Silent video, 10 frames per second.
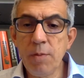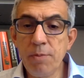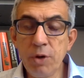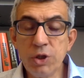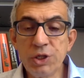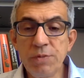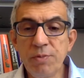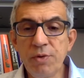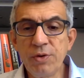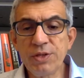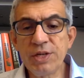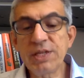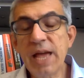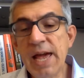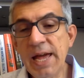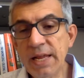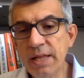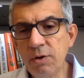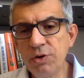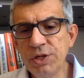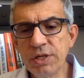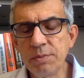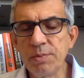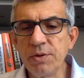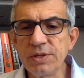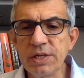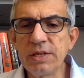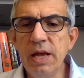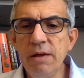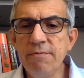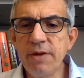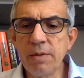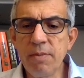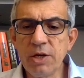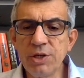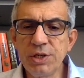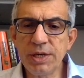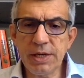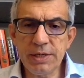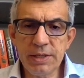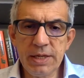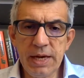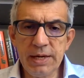purchasing process and the logistic process very much integrated.